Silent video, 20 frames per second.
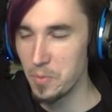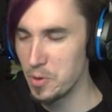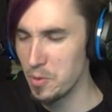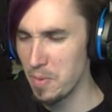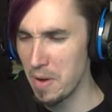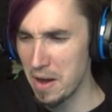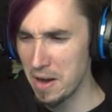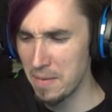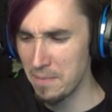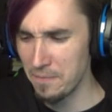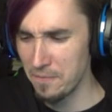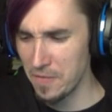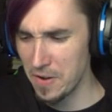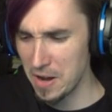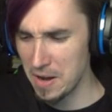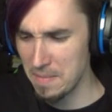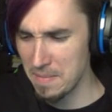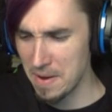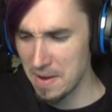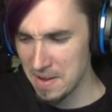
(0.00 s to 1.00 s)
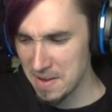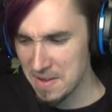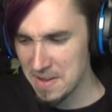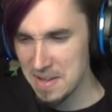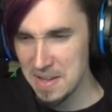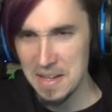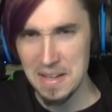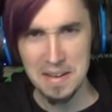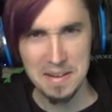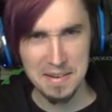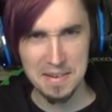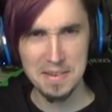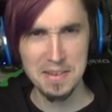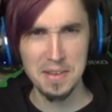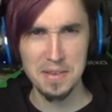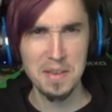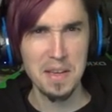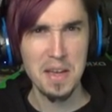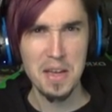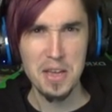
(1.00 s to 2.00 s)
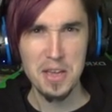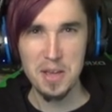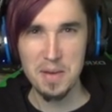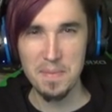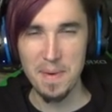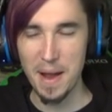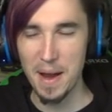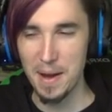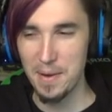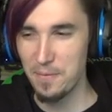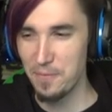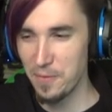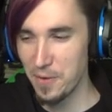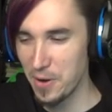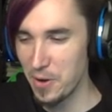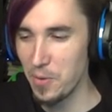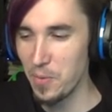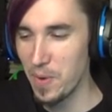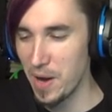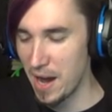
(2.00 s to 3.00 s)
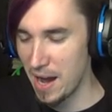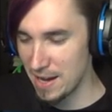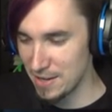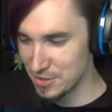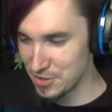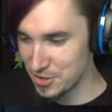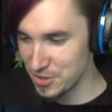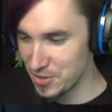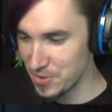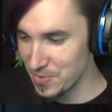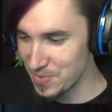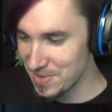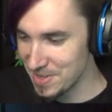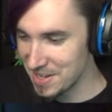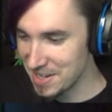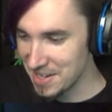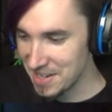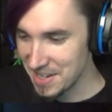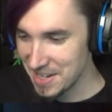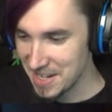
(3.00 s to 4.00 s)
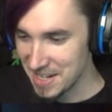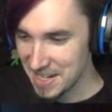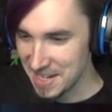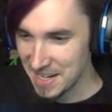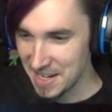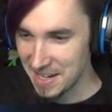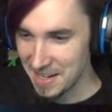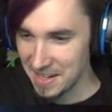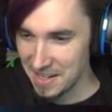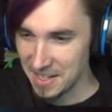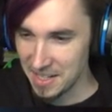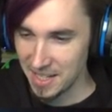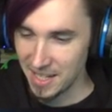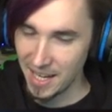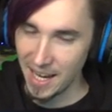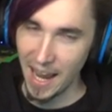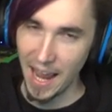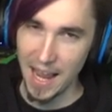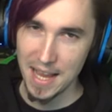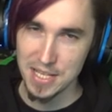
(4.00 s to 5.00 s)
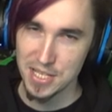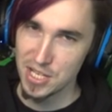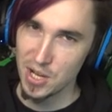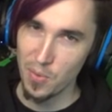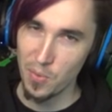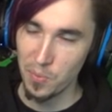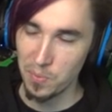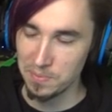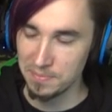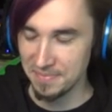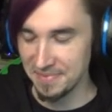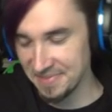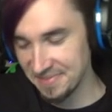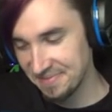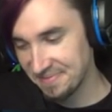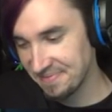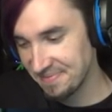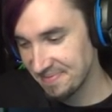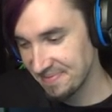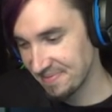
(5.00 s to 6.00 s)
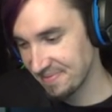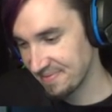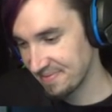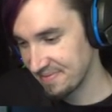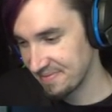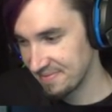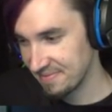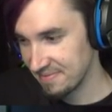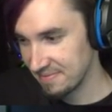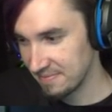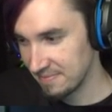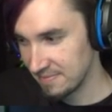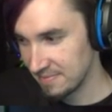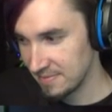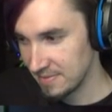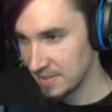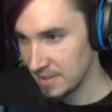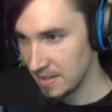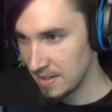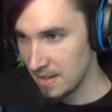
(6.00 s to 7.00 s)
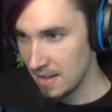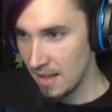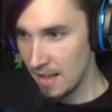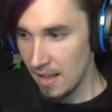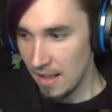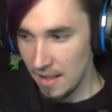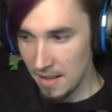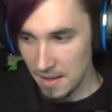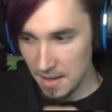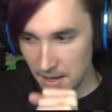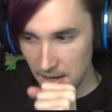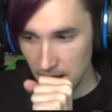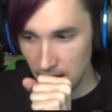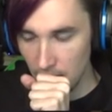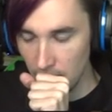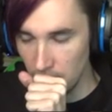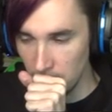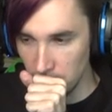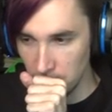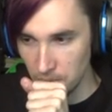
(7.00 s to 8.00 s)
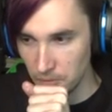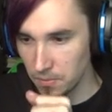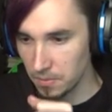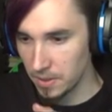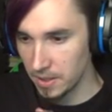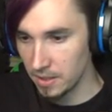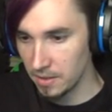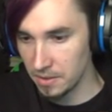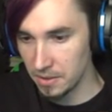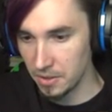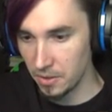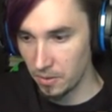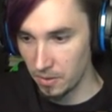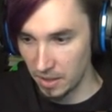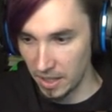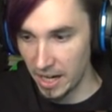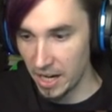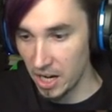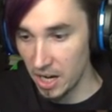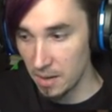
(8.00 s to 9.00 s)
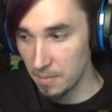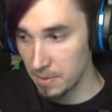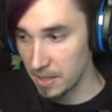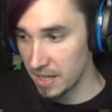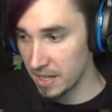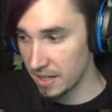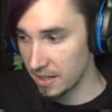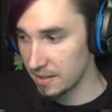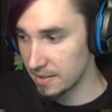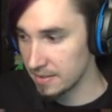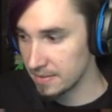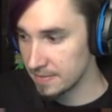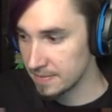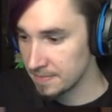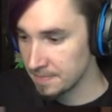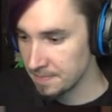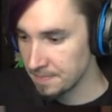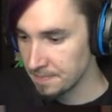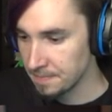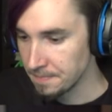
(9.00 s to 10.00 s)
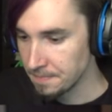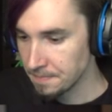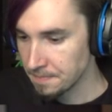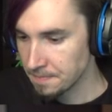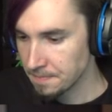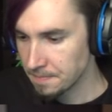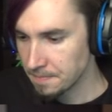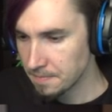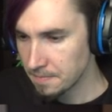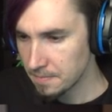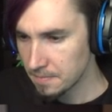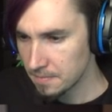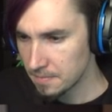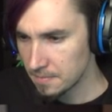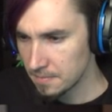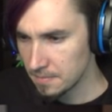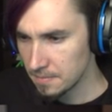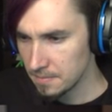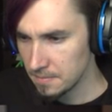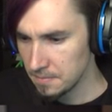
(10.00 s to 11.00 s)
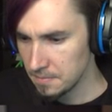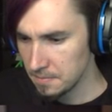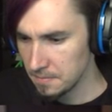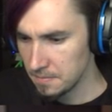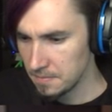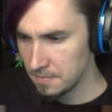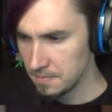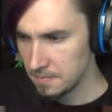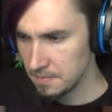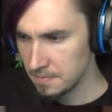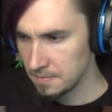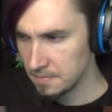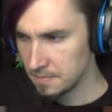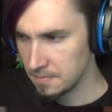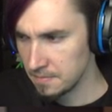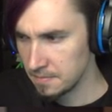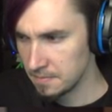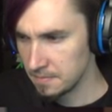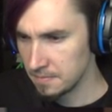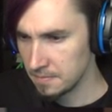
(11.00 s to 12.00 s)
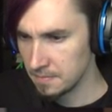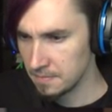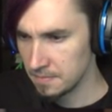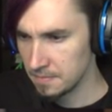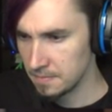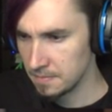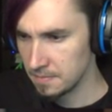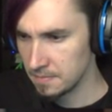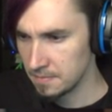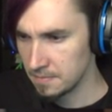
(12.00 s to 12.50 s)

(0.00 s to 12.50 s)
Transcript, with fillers: you making fun of me? You making fun of the way I shoot? Okay, so, so cold. I got well, you're now. laying on a blanket. That should warm things up a bit.